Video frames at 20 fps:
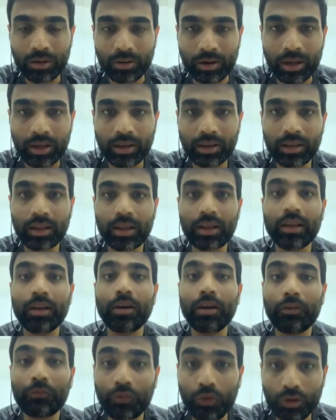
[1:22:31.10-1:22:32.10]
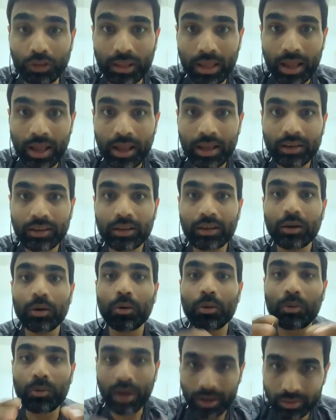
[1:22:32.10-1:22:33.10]
all right. For that,
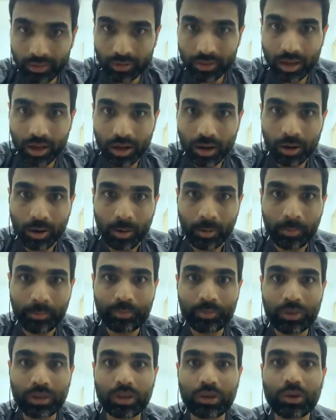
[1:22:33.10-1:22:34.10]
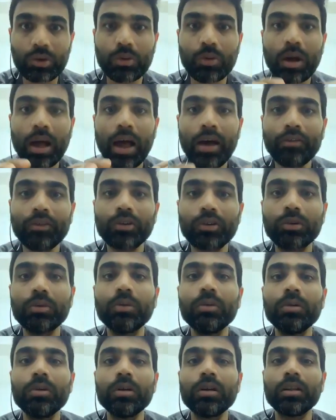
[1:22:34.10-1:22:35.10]
right now, you have
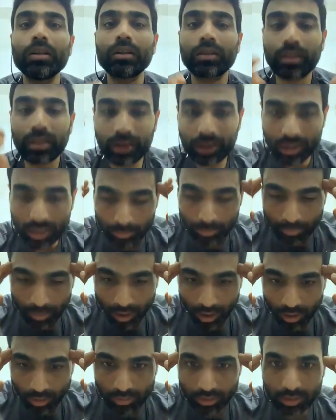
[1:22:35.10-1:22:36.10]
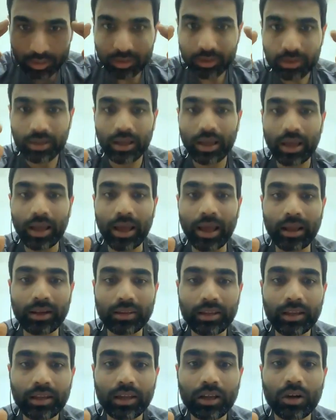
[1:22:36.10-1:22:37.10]
to think about it
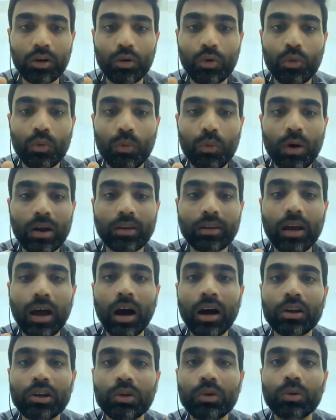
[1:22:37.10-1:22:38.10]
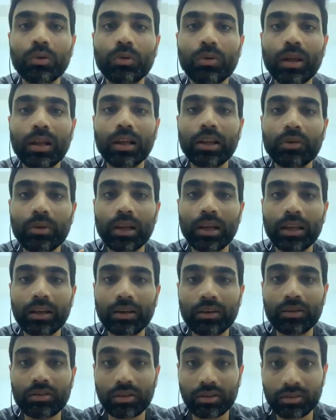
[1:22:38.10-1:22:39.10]
and think, what are you really
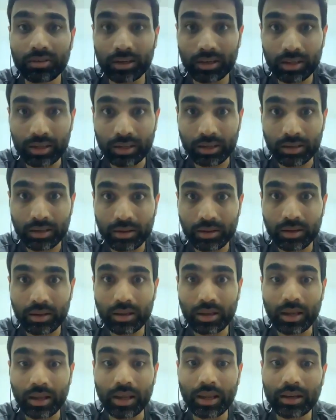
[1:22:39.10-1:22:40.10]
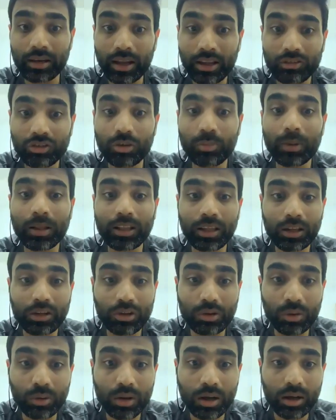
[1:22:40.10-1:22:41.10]
interested in naturopathy
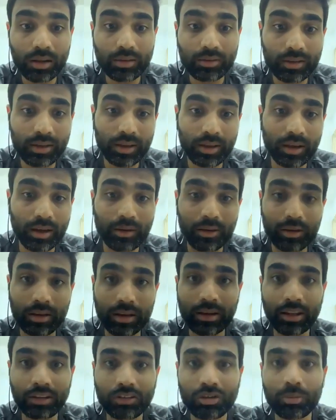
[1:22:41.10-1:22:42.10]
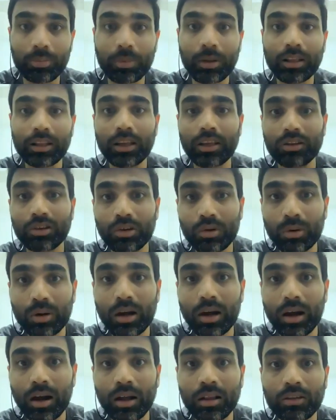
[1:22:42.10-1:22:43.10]
and yoga, Jaya. In naturopathy and
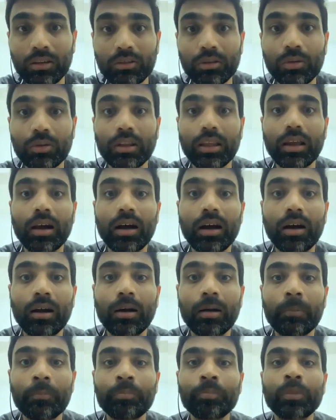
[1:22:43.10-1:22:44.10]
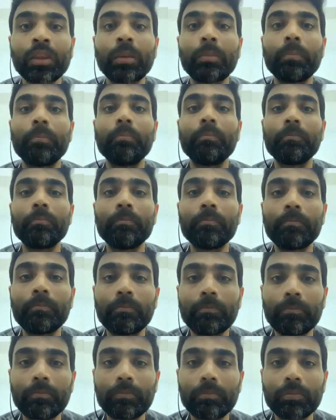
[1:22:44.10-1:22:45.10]
yoga also, they are,
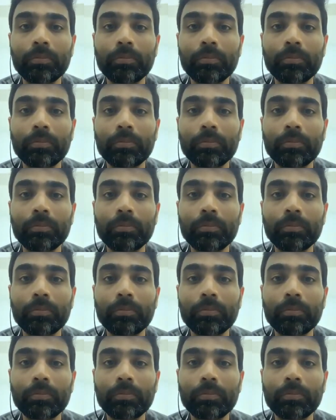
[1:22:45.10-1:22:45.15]
mm,